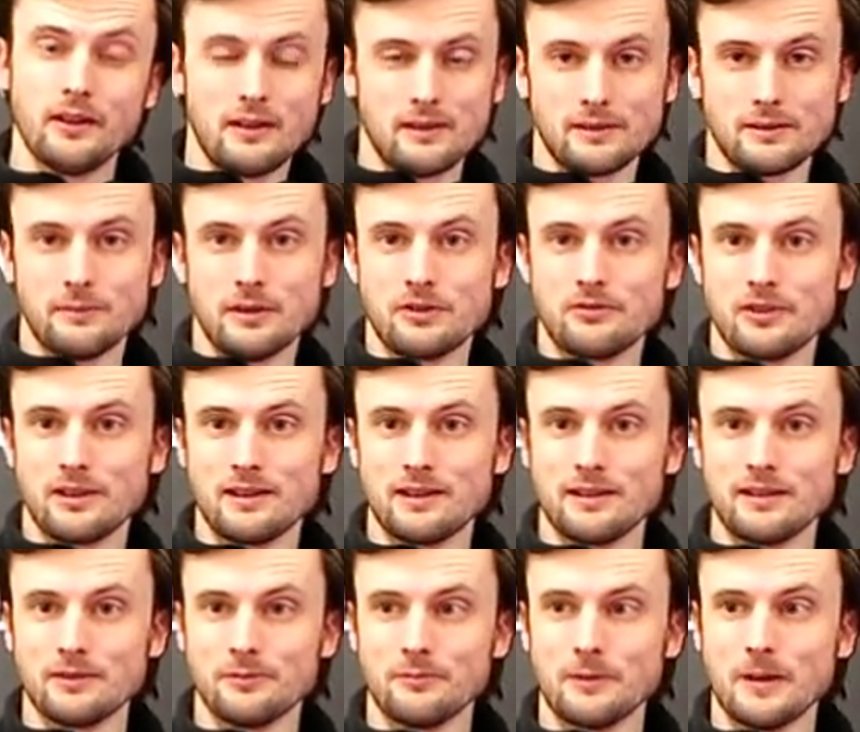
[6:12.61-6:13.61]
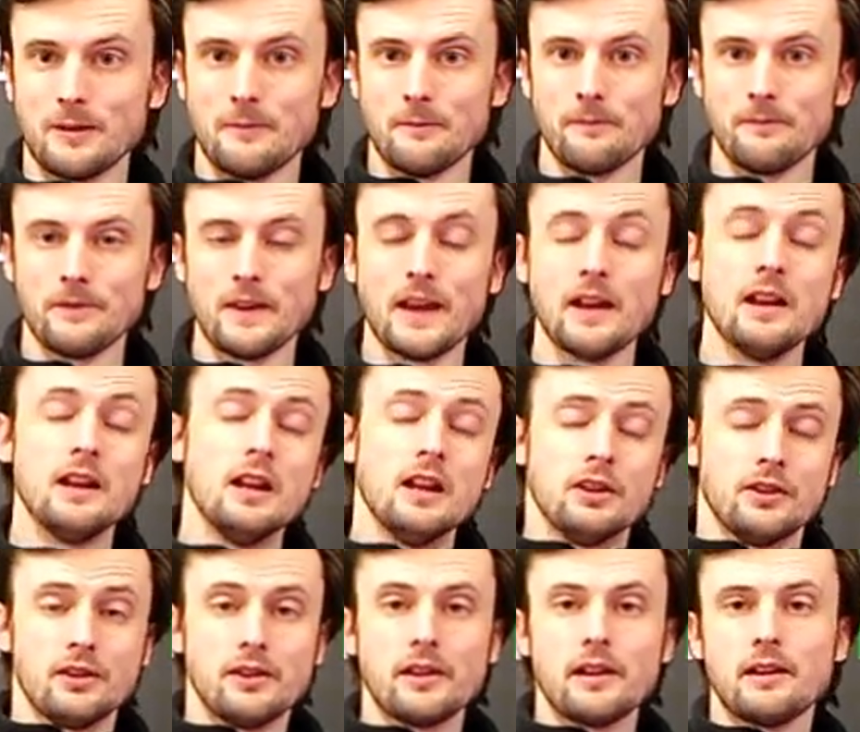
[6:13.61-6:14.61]
isometrically as well, yeah?
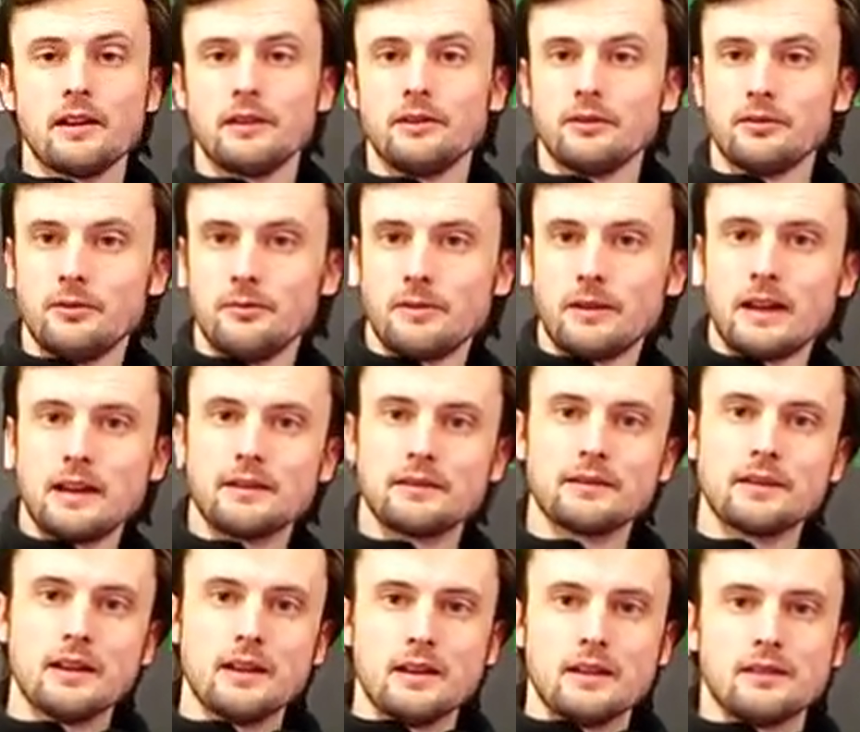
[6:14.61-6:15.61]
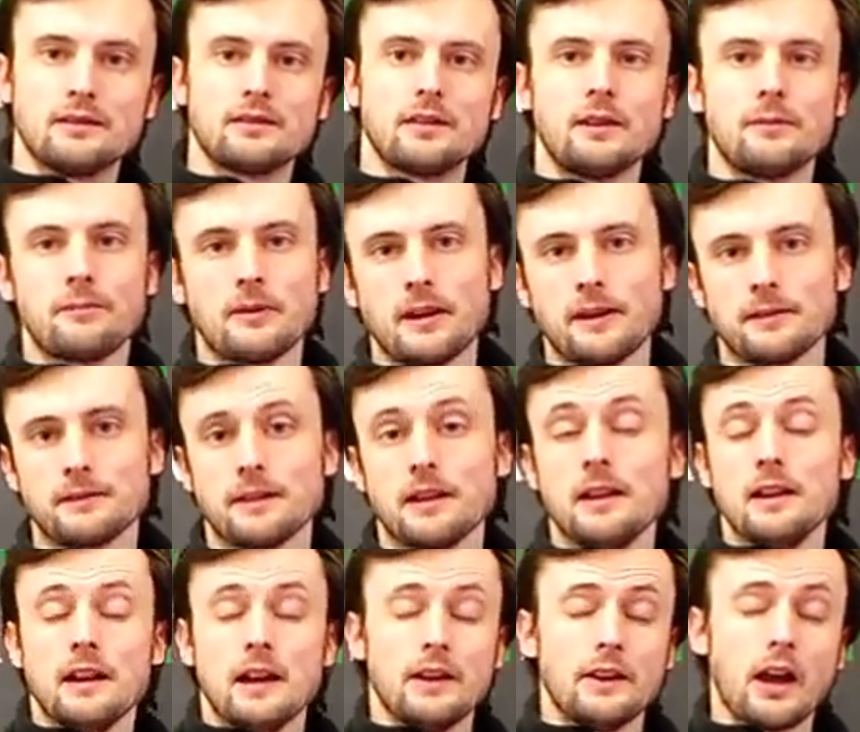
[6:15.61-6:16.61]
You can go ahead and do planks, side planks,
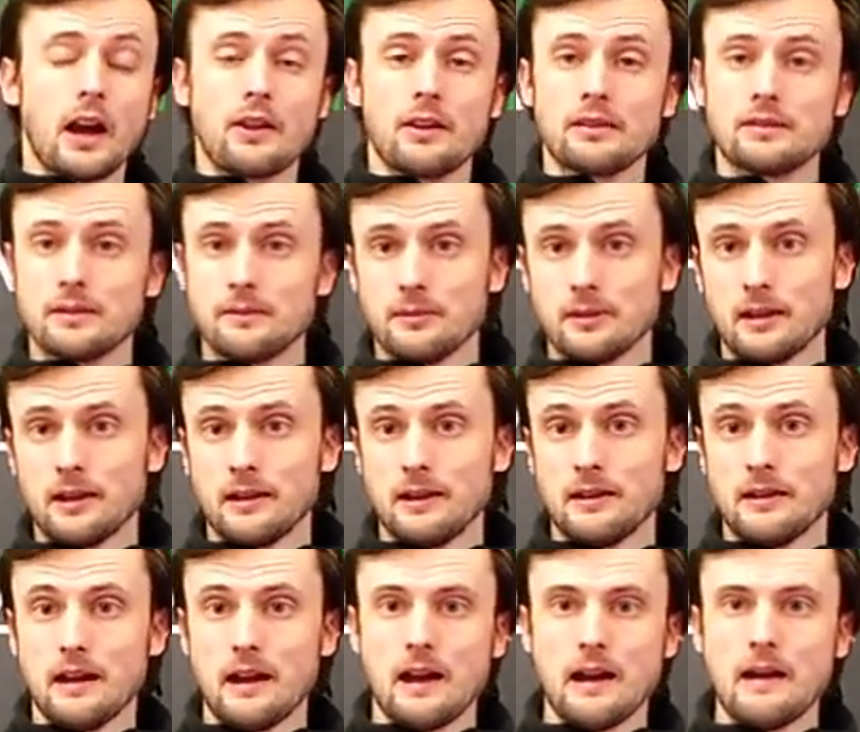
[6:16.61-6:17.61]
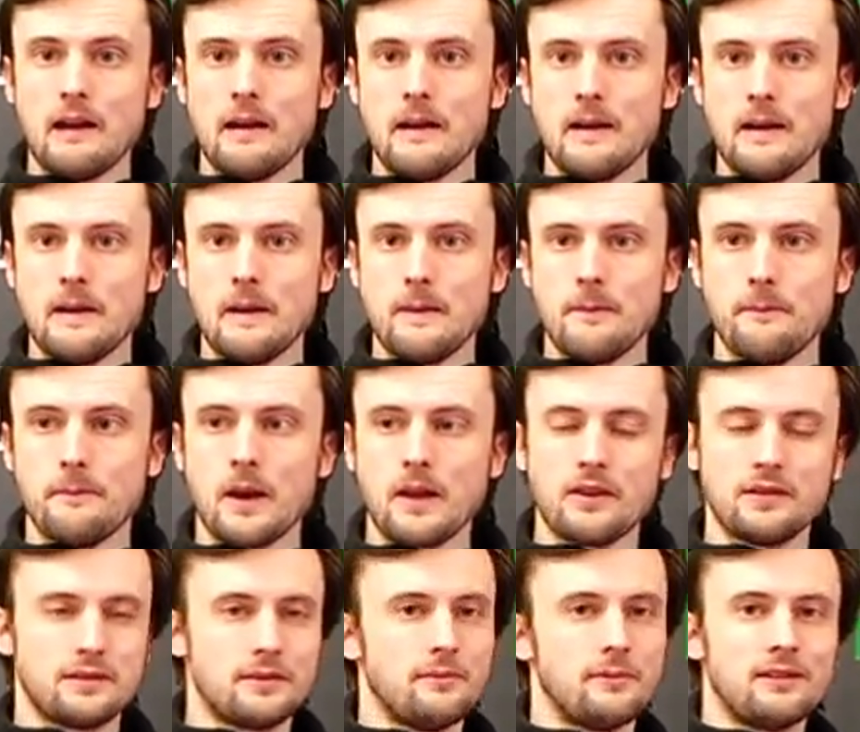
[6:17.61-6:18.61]
and other
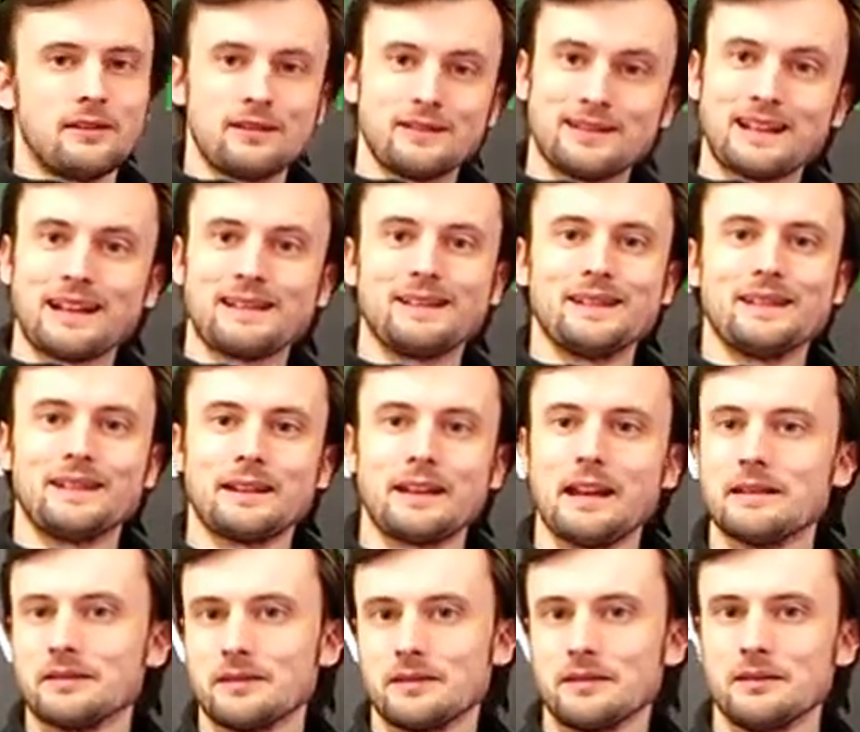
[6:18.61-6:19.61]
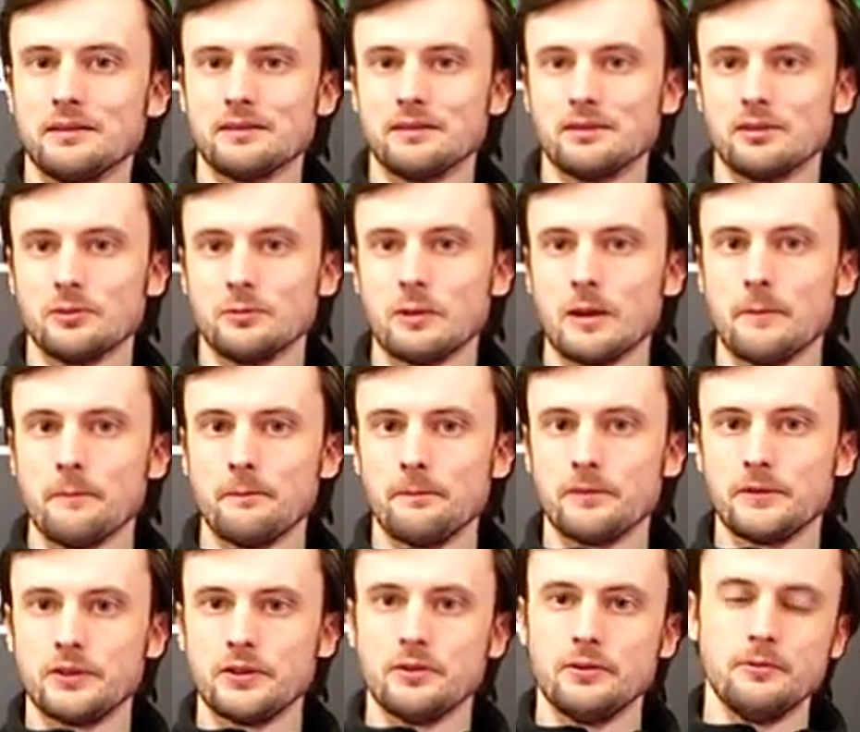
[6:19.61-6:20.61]
similar static exercises as well
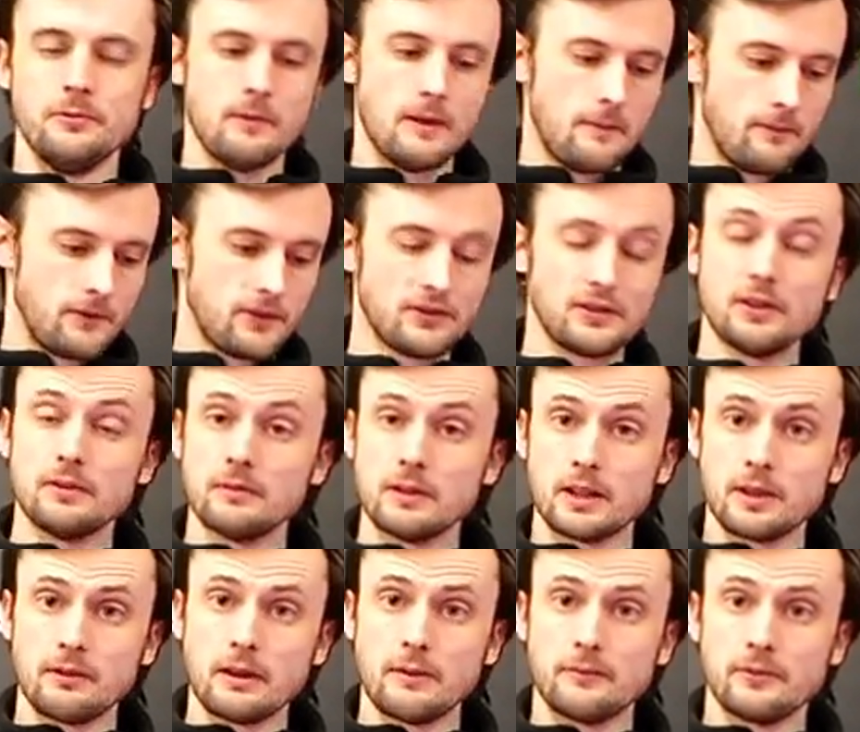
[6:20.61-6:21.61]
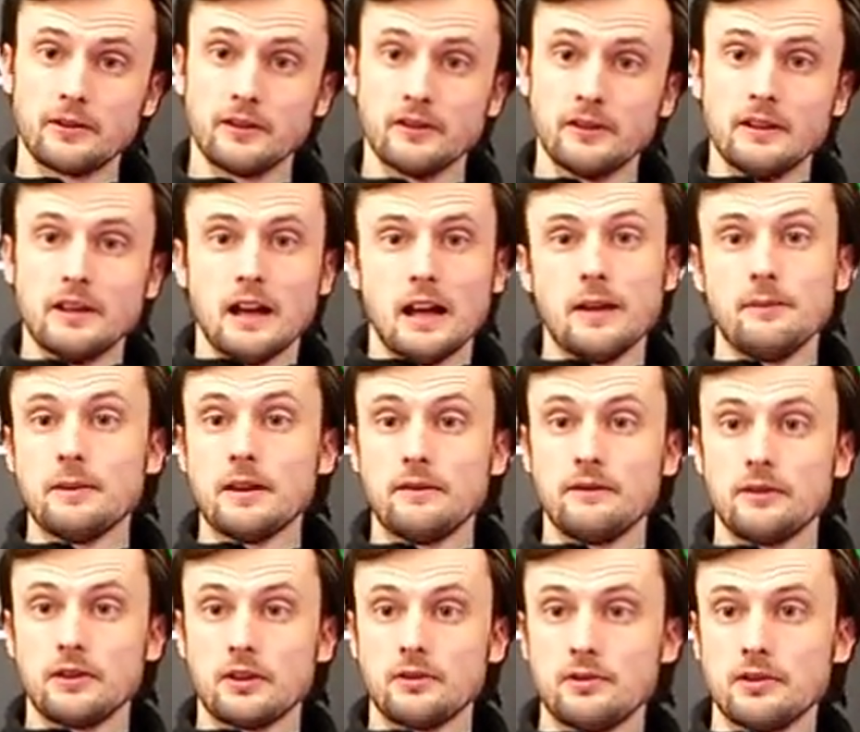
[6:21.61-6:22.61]
to still work your abs,
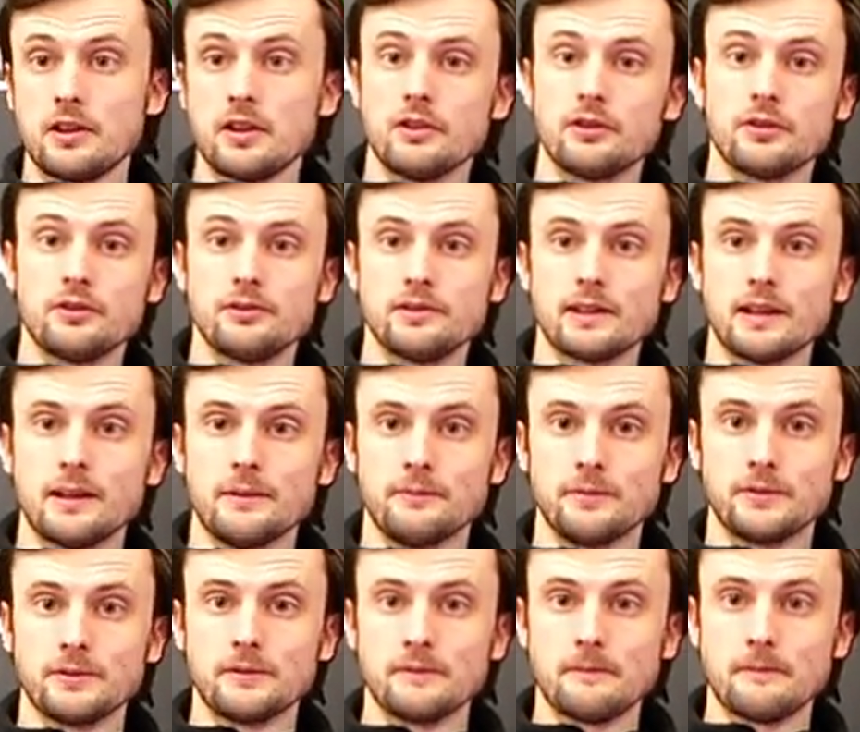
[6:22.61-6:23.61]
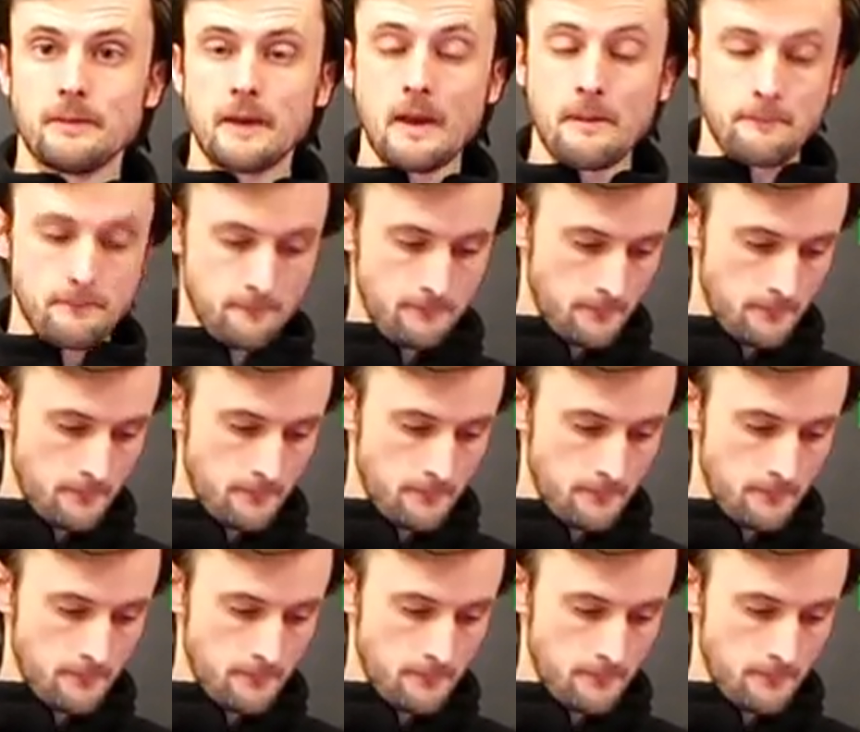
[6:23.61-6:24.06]
even though you can't do sit-ups, yeah?